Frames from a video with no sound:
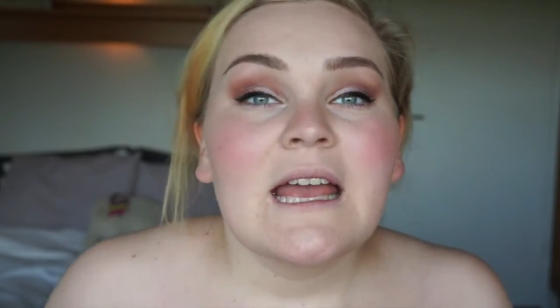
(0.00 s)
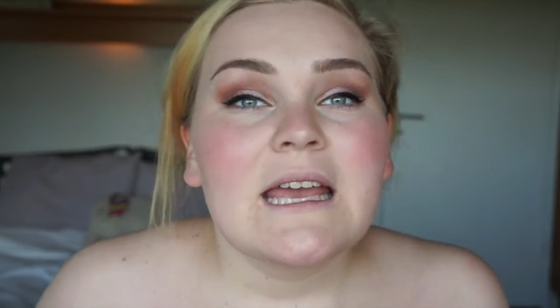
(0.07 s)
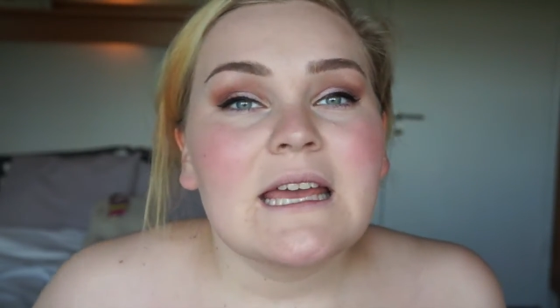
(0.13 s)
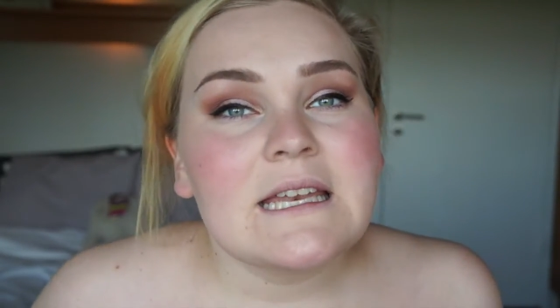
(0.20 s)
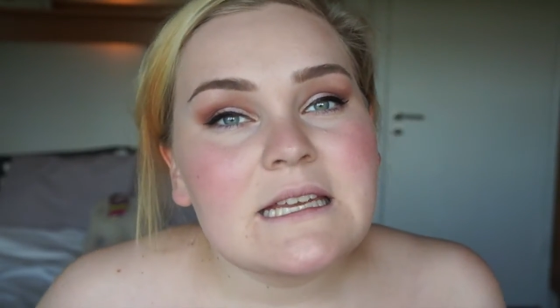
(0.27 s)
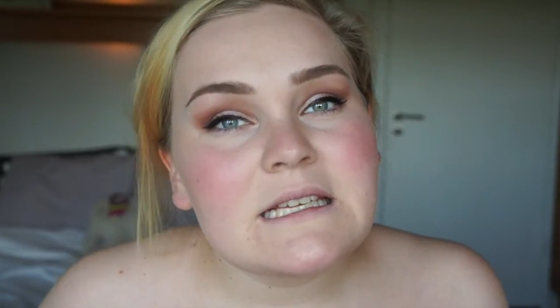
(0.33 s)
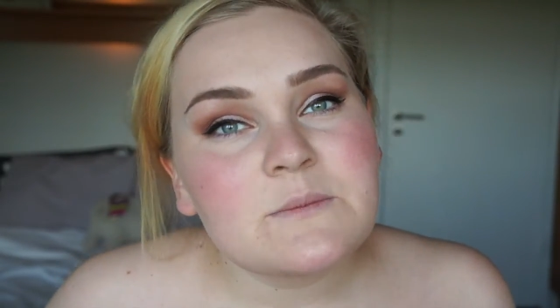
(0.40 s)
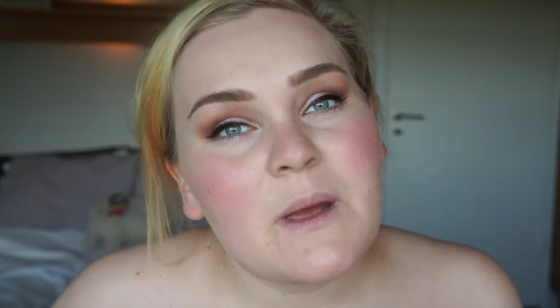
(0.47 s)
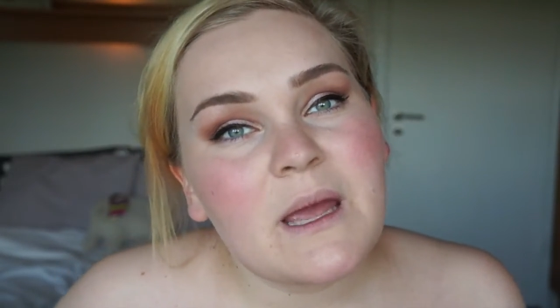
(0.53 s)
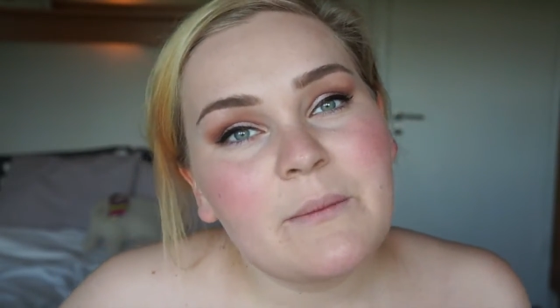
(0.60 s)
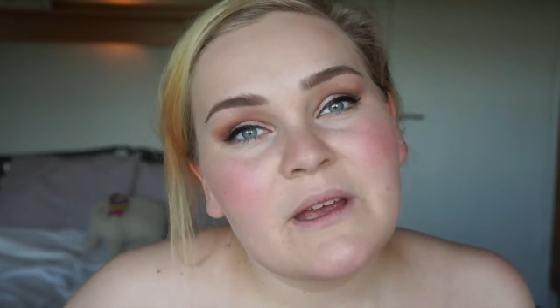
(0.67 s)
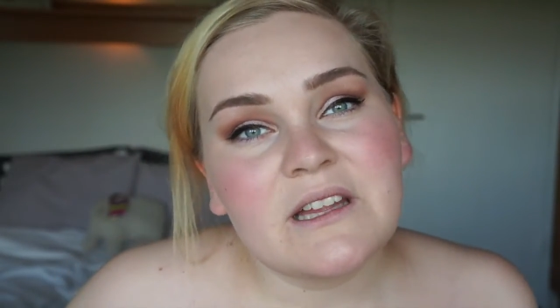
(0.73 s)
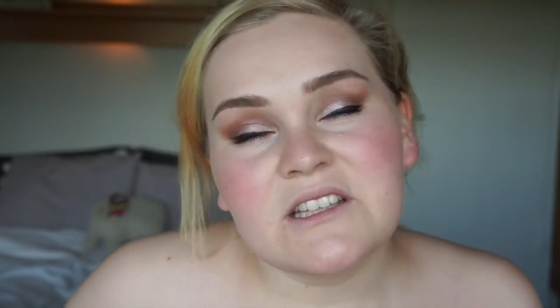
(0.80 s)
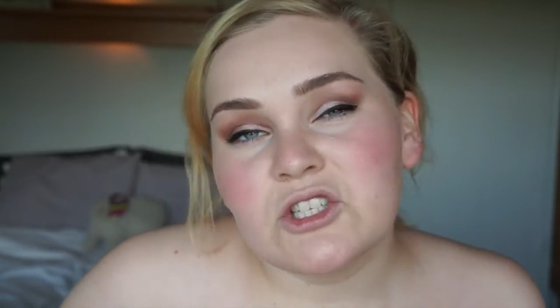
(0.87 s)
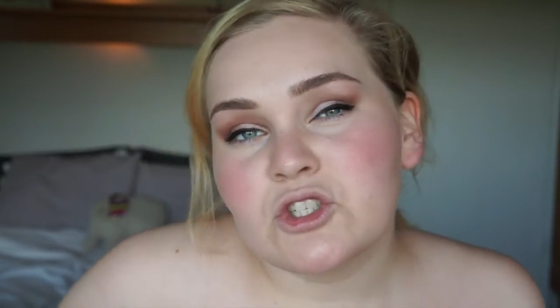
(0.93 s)
It is
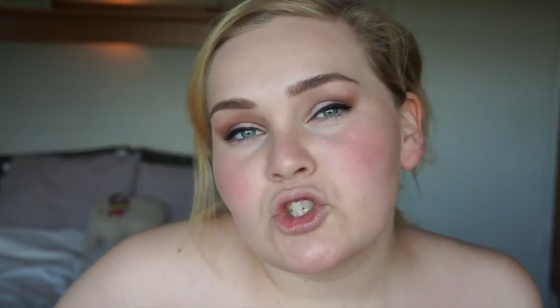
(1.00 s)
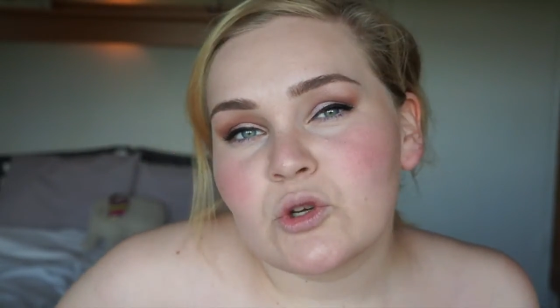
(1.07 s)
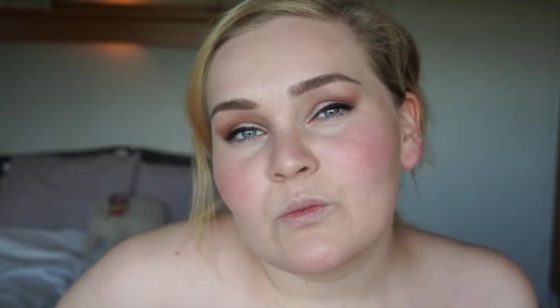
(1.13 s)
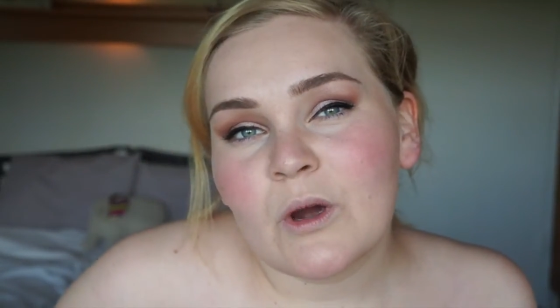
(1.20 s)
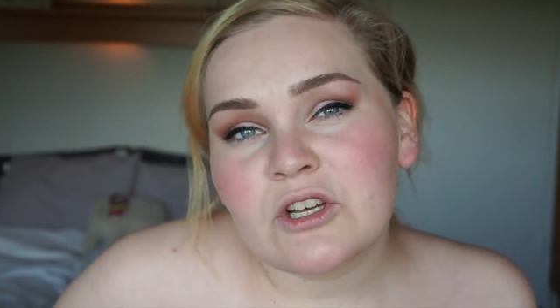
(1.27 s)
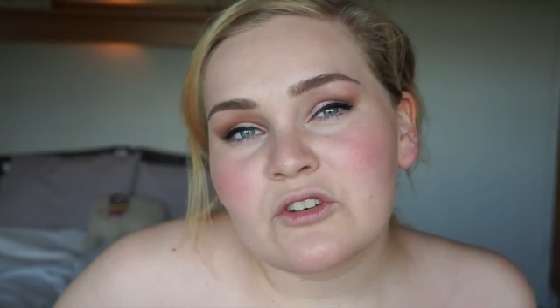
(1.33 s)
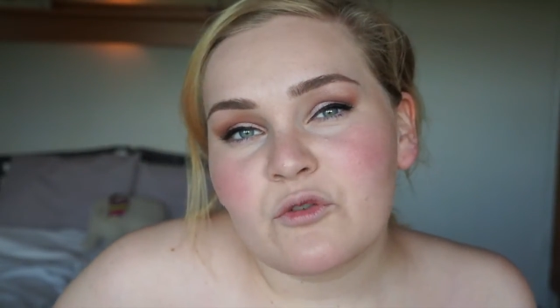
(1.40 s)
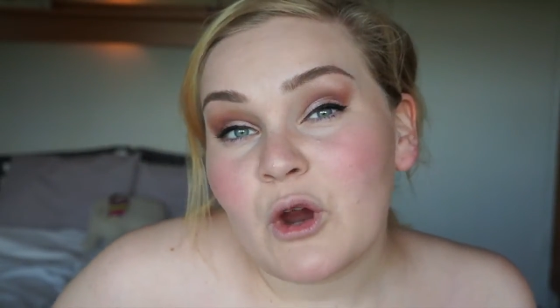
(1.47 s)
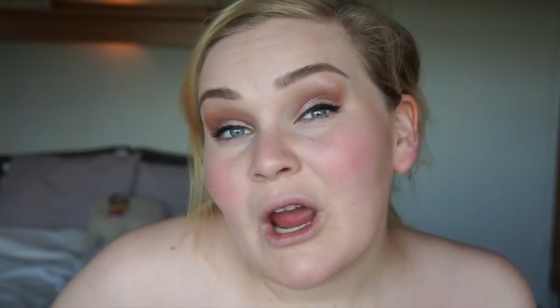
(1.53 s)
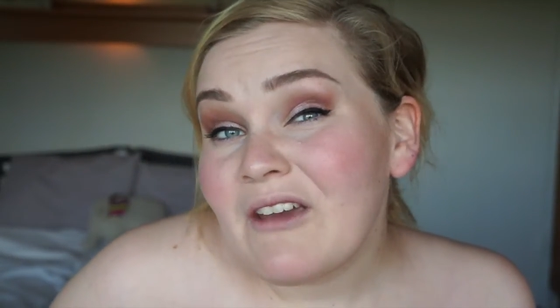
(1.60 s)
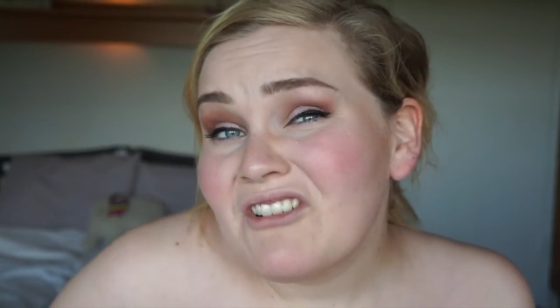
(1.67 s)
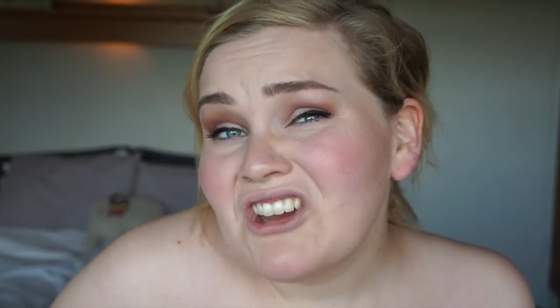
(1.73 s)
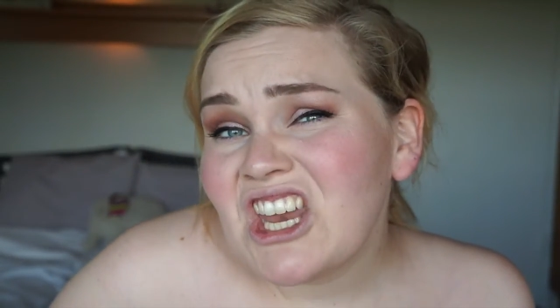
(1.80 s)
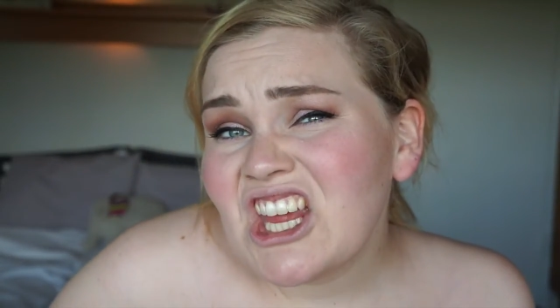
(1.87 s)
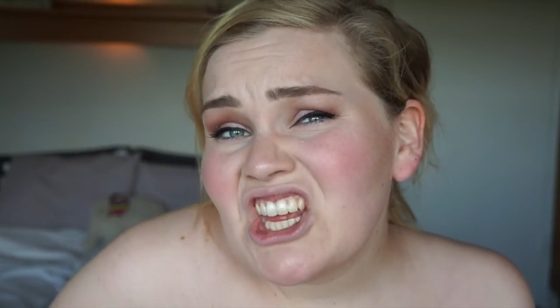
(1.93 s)
maybe a little too much for
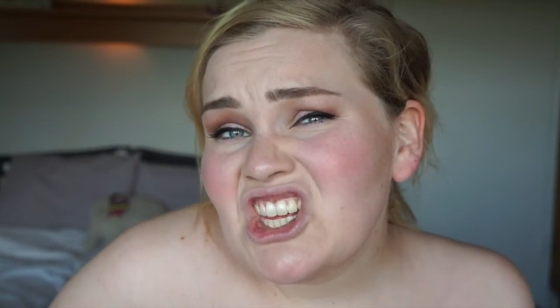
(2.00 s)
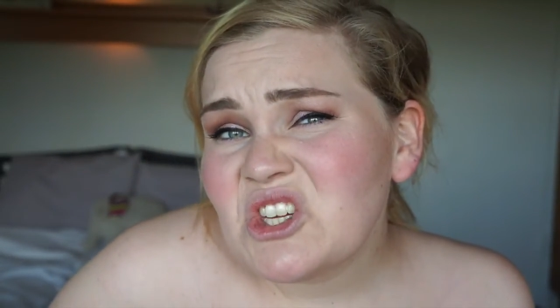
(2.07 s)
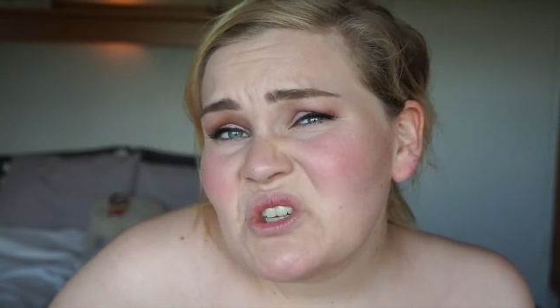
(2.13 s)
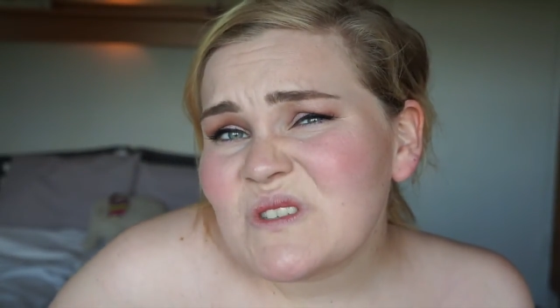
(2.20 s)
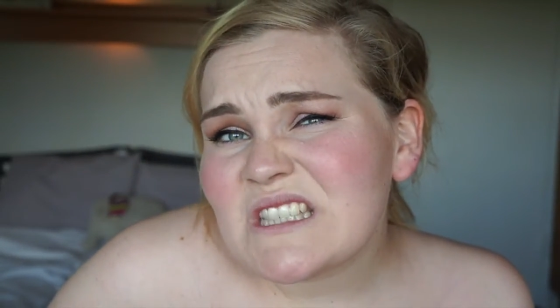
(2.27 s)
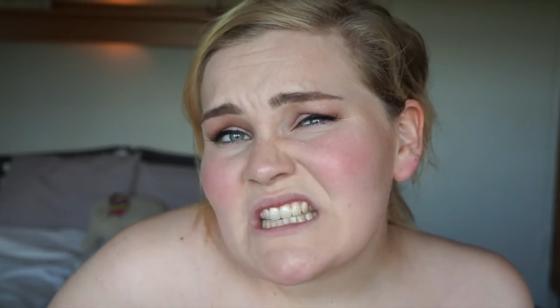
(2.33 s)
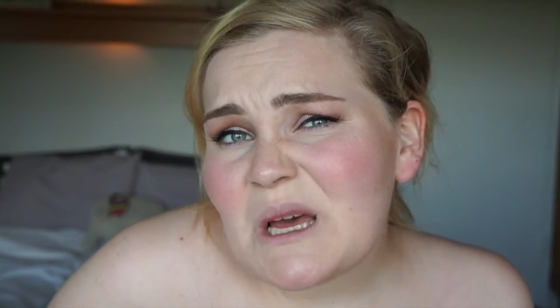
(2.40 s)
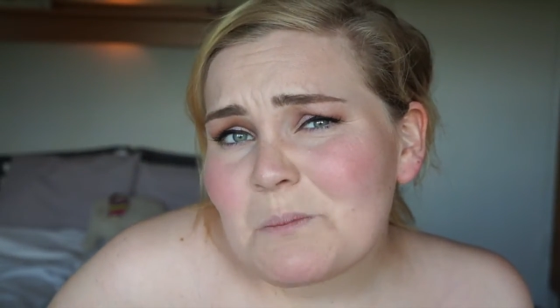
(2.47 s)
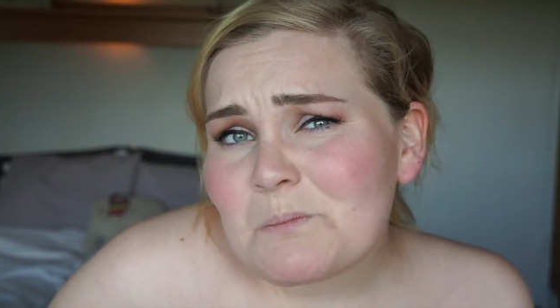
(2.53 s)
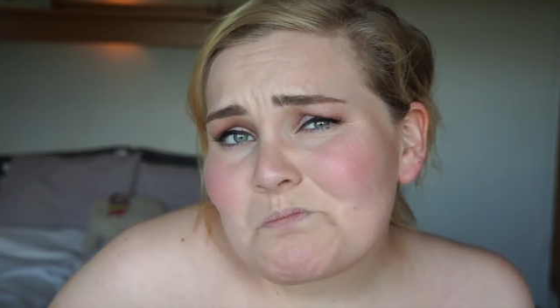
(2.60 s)
everyday use.